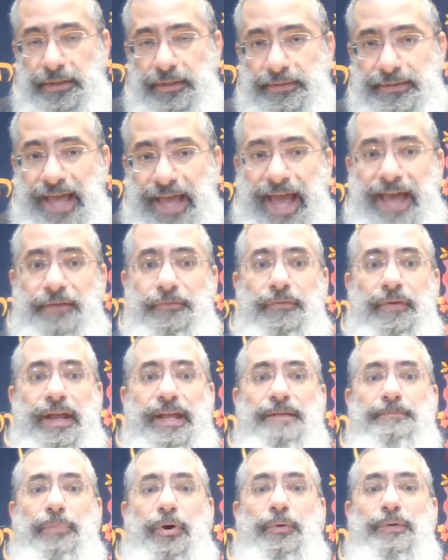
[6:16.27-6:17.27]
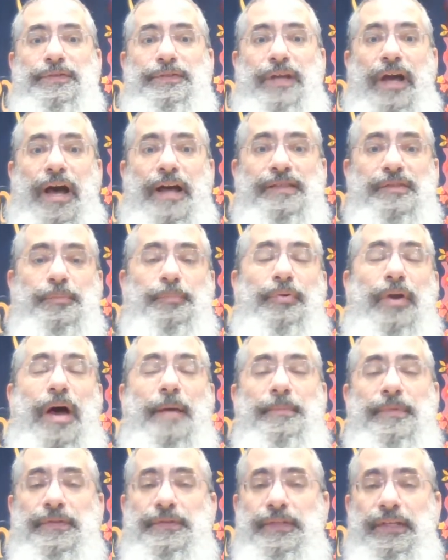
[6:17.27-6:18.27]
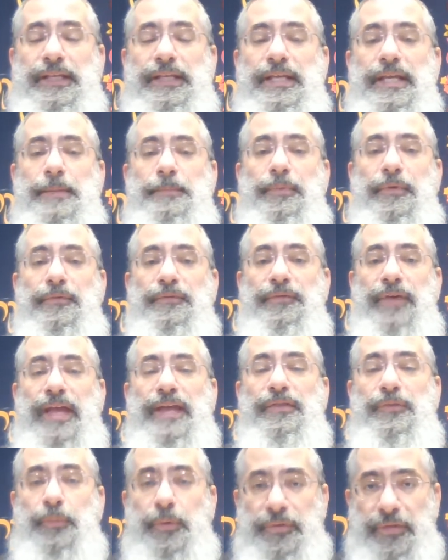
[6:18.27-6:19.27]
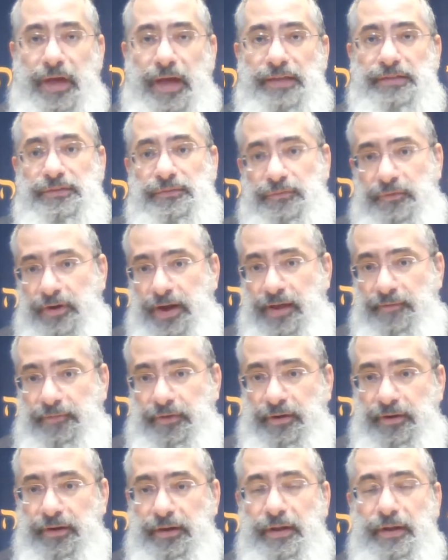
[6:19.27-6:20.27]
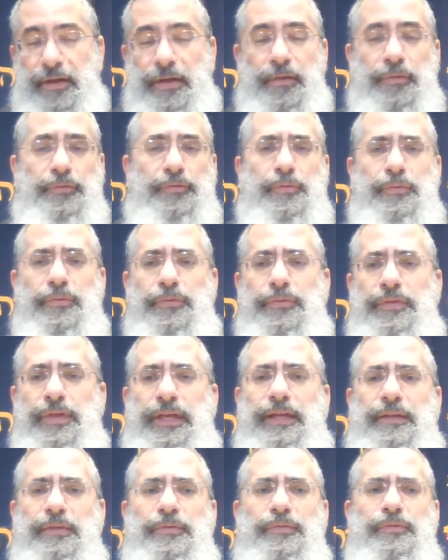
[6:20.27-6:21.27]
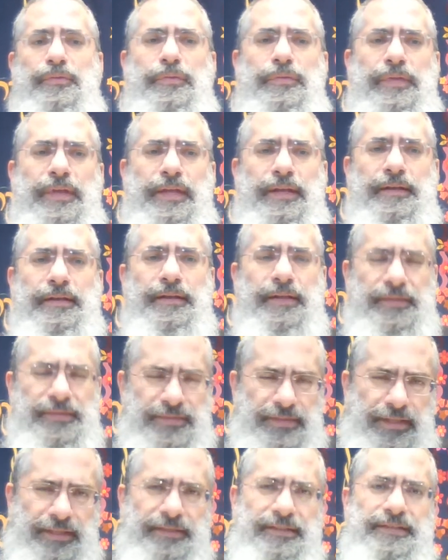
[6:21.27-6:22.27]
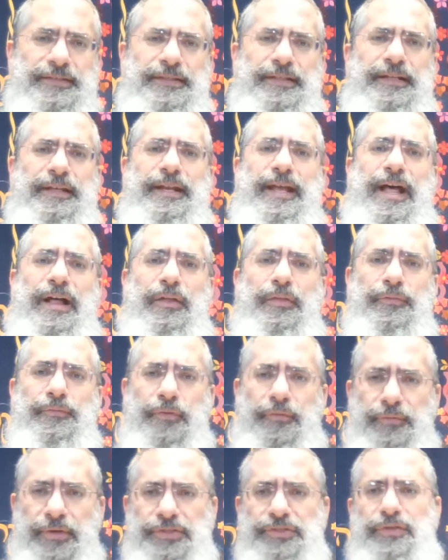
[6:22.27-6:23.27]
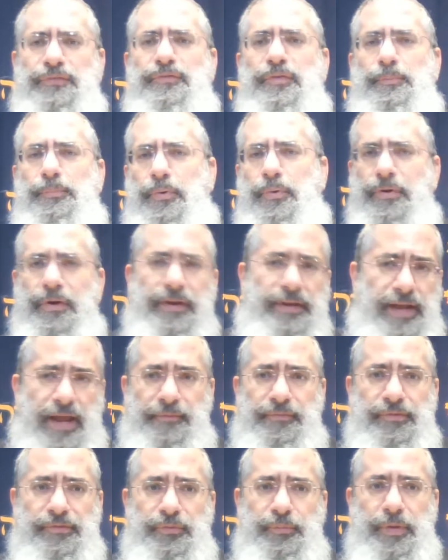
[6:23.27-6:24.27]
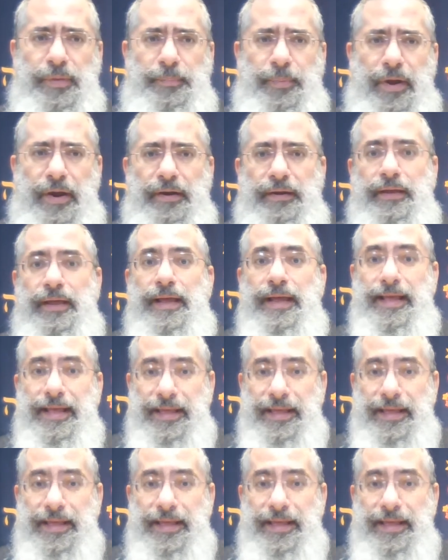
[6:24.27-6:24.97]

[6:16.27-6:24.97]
That rainbow is God's promise to keep faith with us forever, through thick and through thin, in sickness and in health, for rich or for poor, and never do we part.